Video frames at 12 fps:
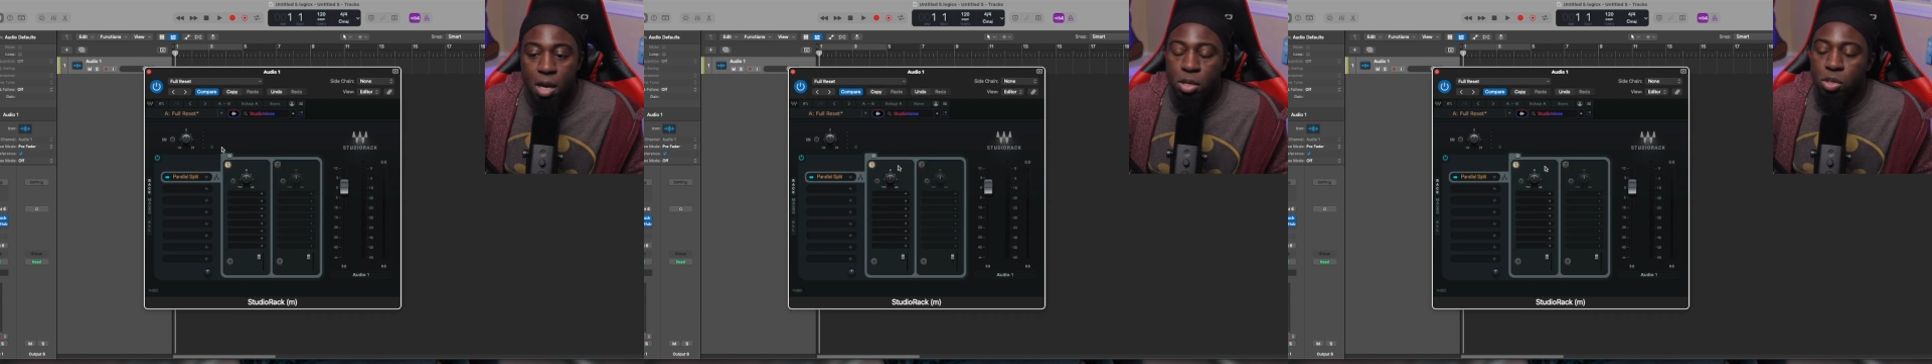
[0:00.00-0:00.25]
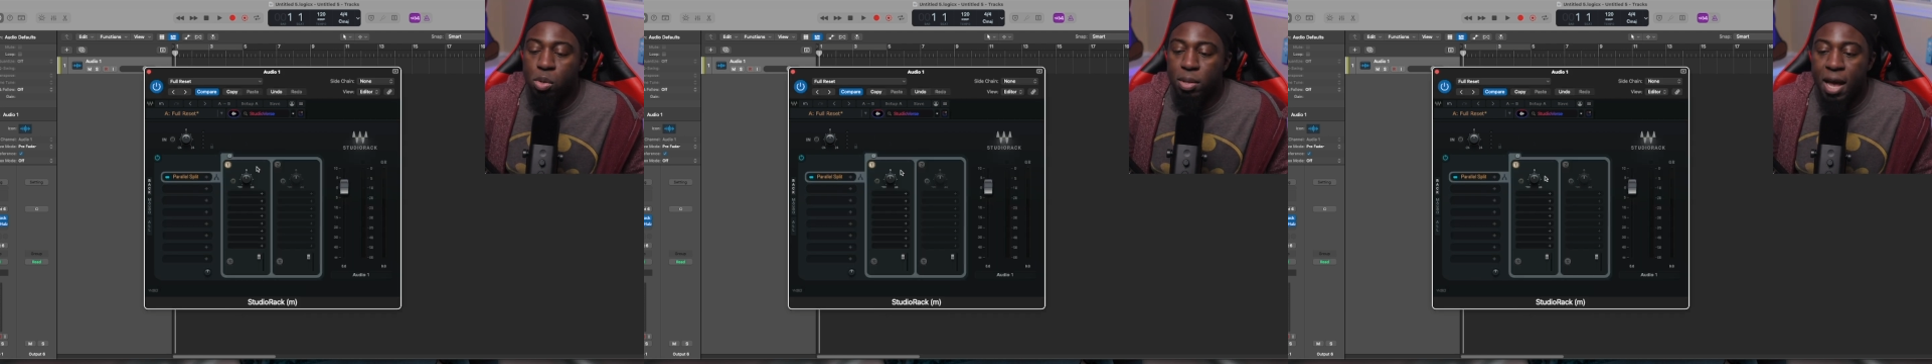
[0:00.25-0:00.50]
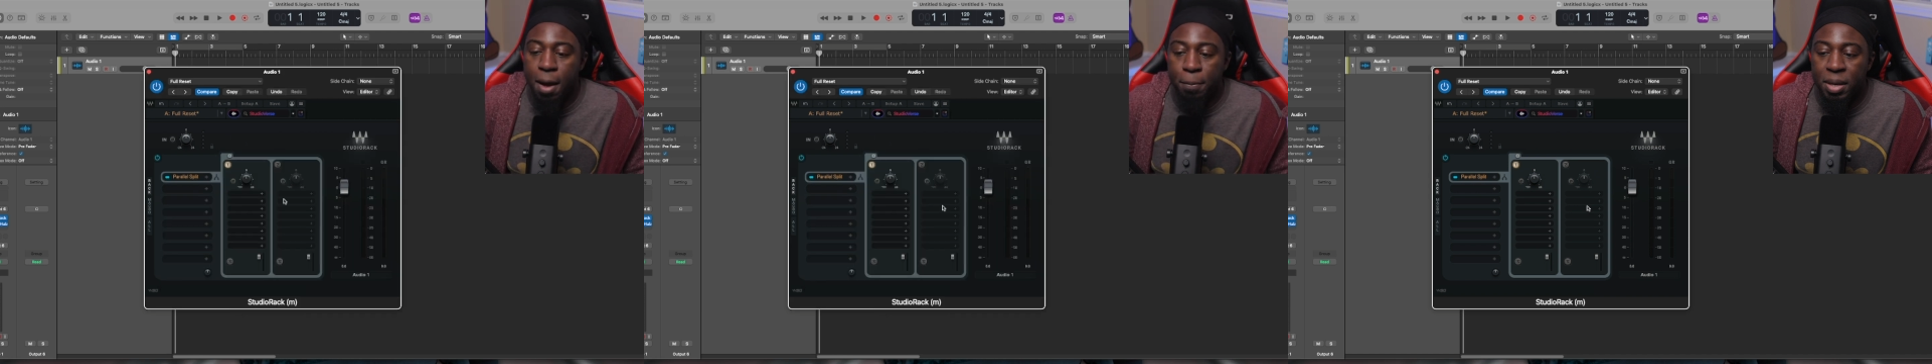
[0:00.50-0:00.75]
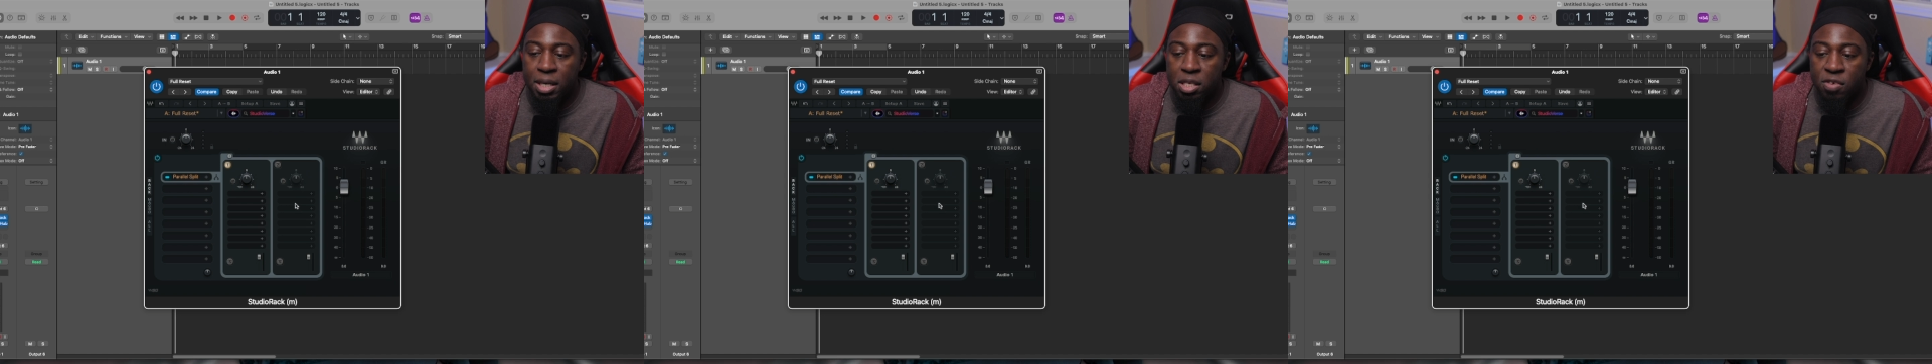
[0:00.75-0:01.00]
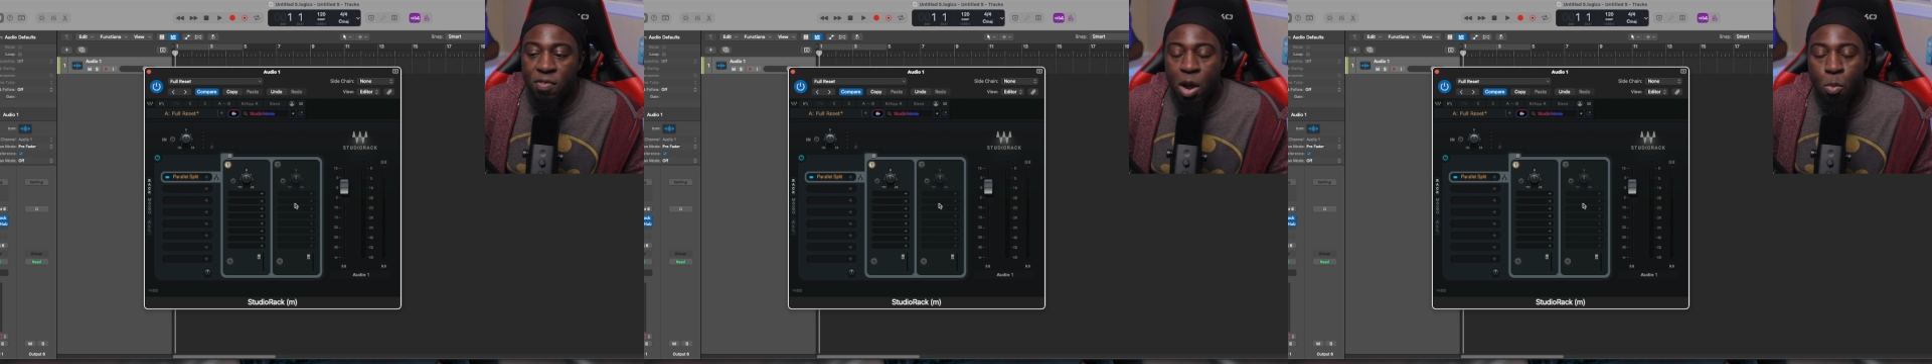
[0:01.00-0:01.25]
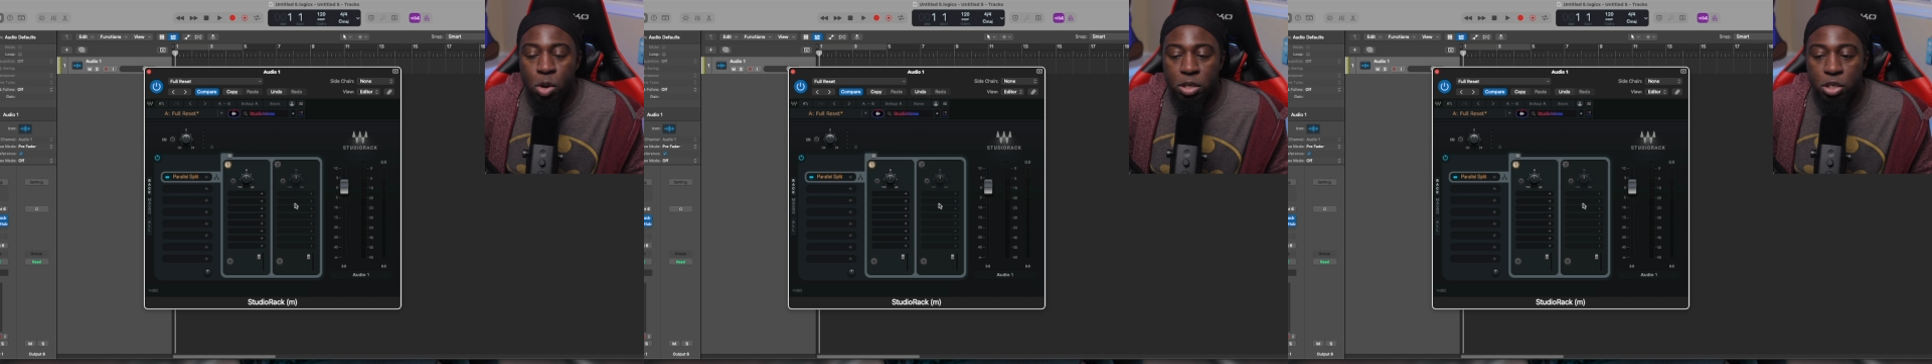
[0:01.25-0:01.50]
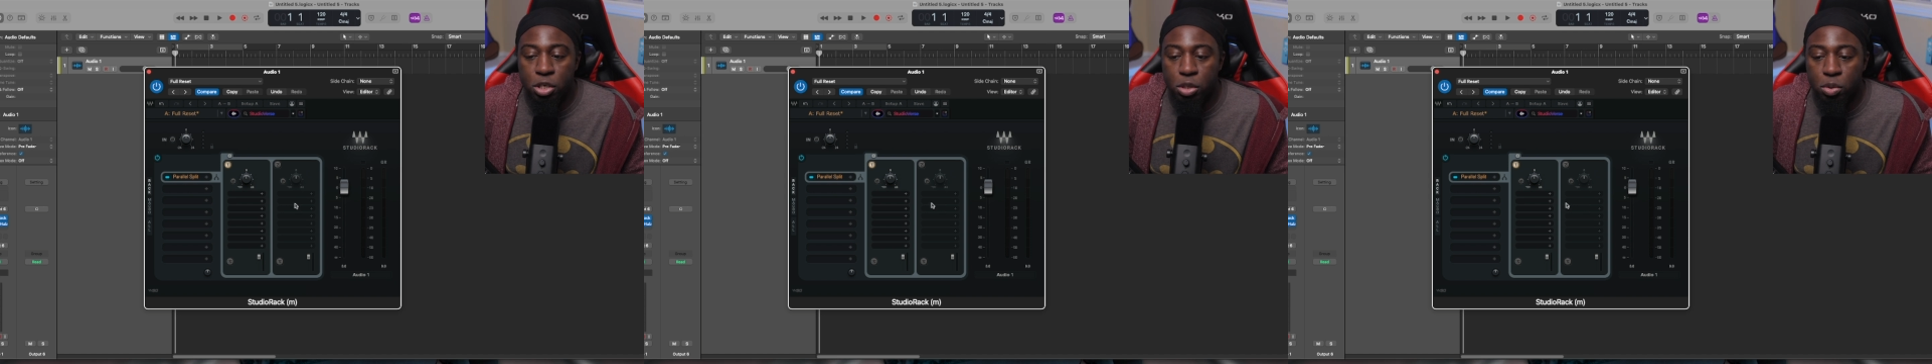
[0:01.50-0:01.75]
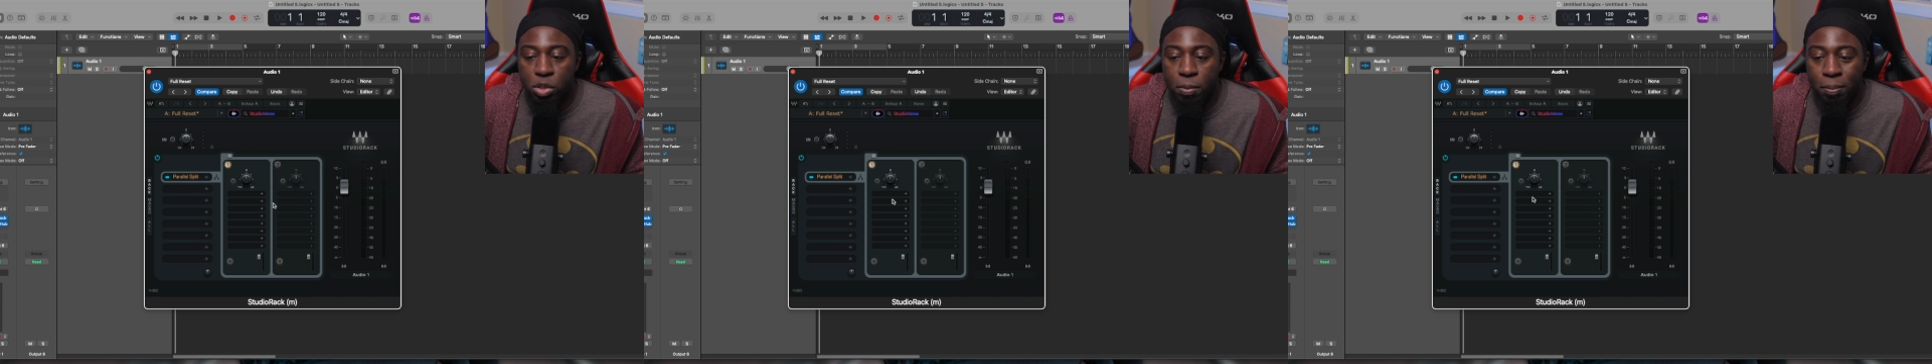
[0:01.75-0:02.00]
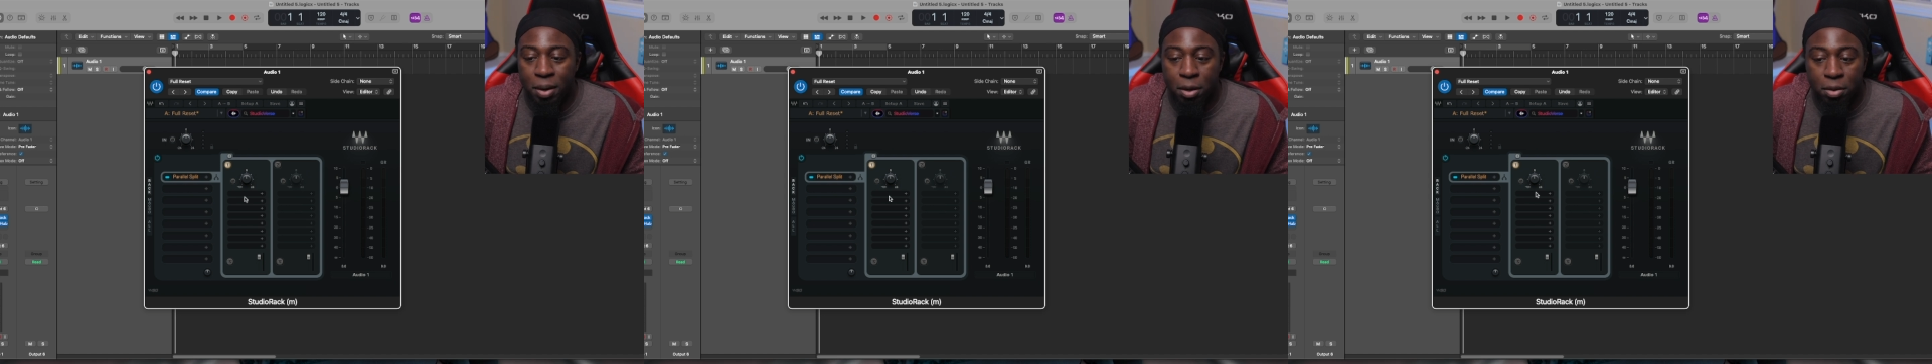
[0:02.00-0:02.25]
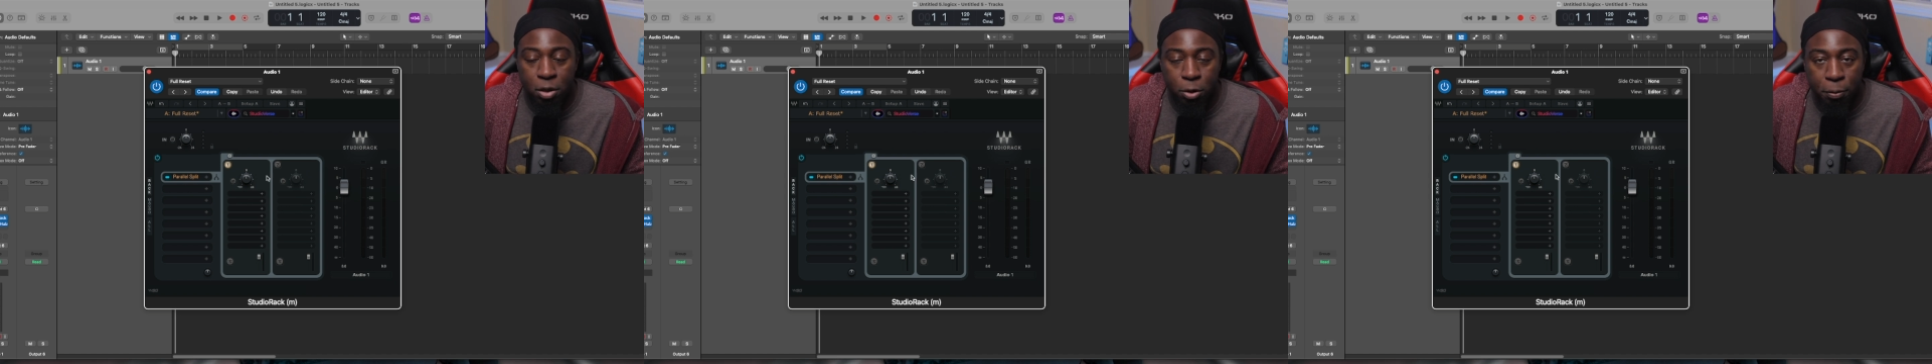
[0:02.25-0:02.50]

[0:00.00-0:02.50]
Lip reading: So that means if I want to do some parallel